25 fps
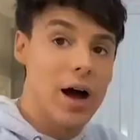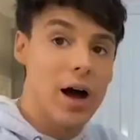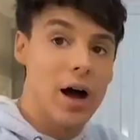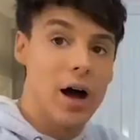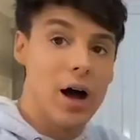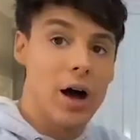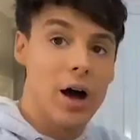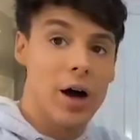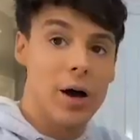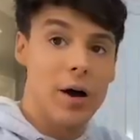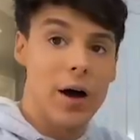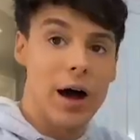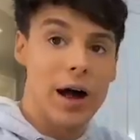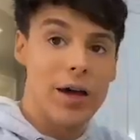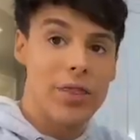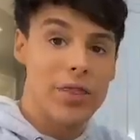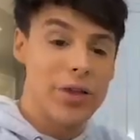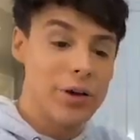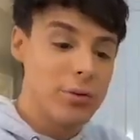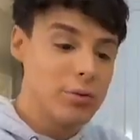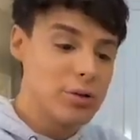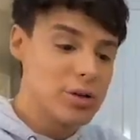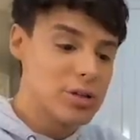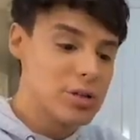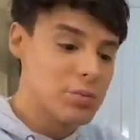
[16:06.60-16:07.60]
I
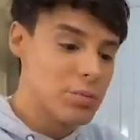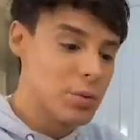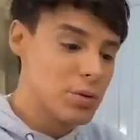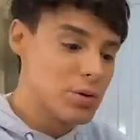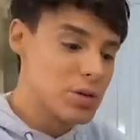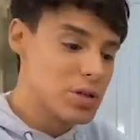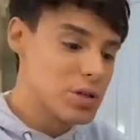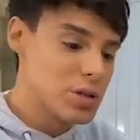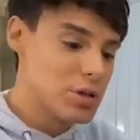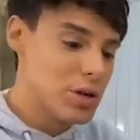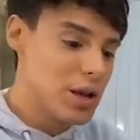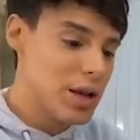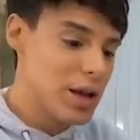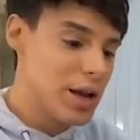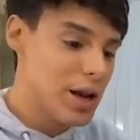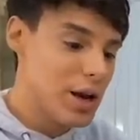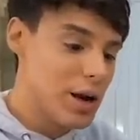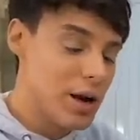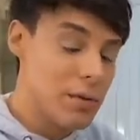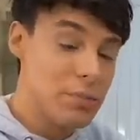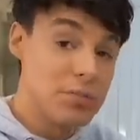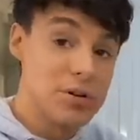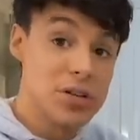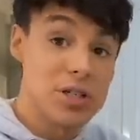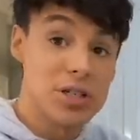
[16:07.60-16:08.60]
think we're supposed to heat
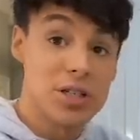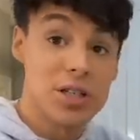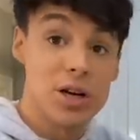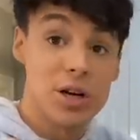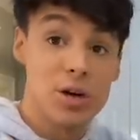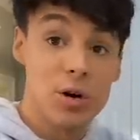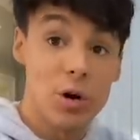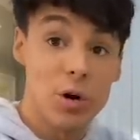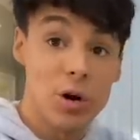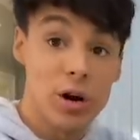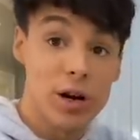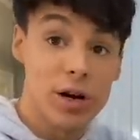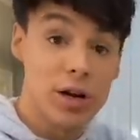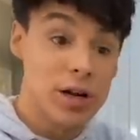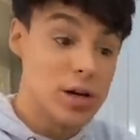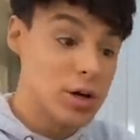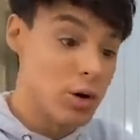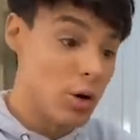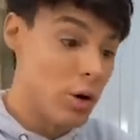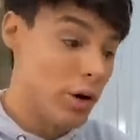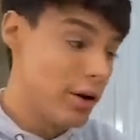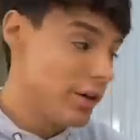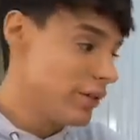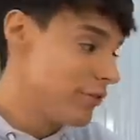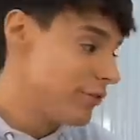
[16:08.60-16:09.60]
up just the coconut
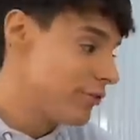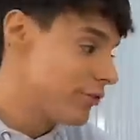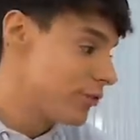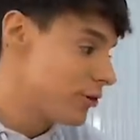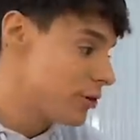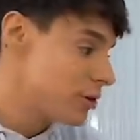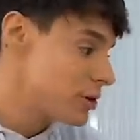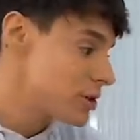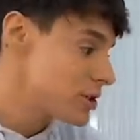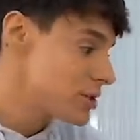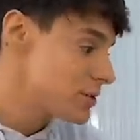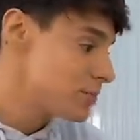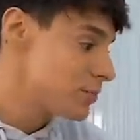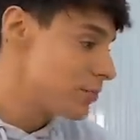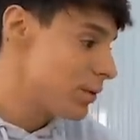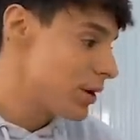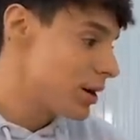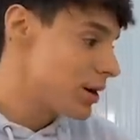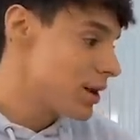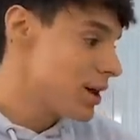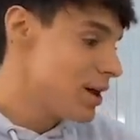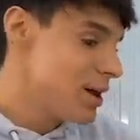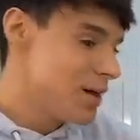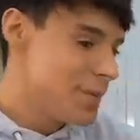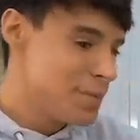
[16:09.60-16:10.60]
oil first,
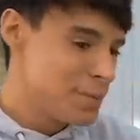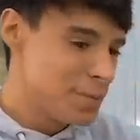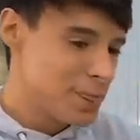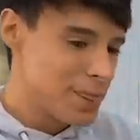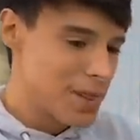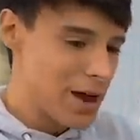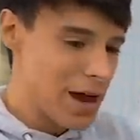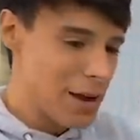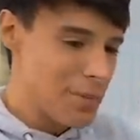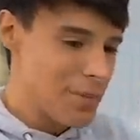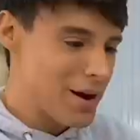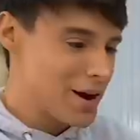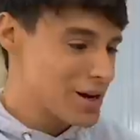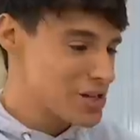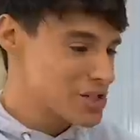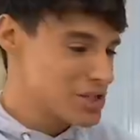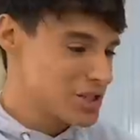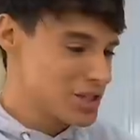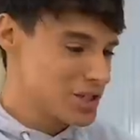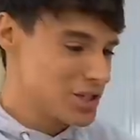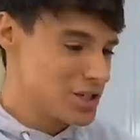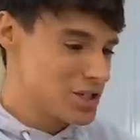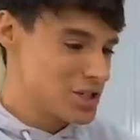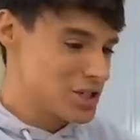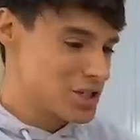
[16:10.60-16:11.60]
but I'm
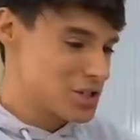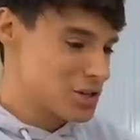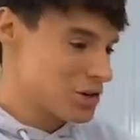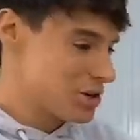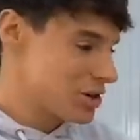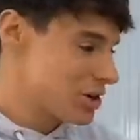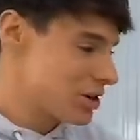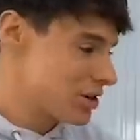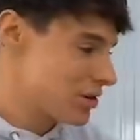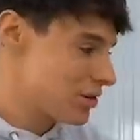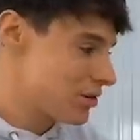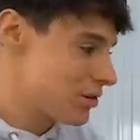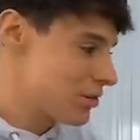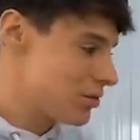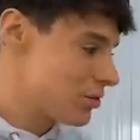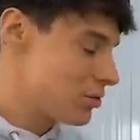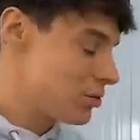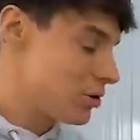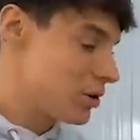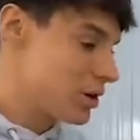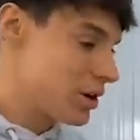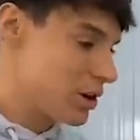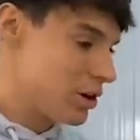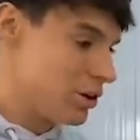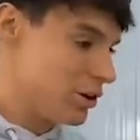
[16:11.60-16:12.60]
actually just gonna
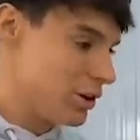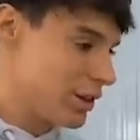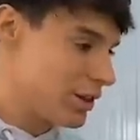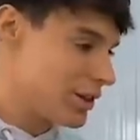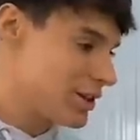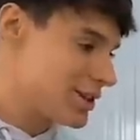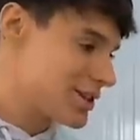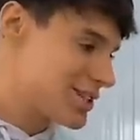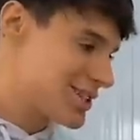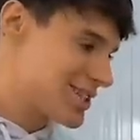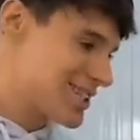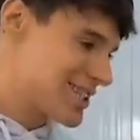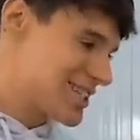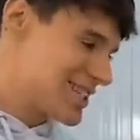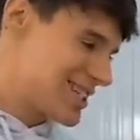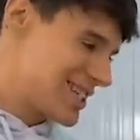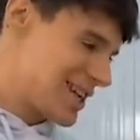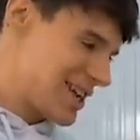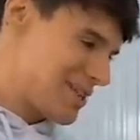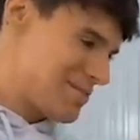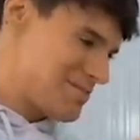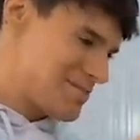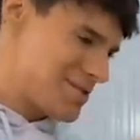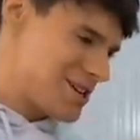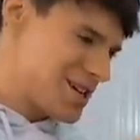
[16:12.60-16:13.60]
cook it all at the
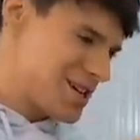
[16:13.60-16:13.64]
same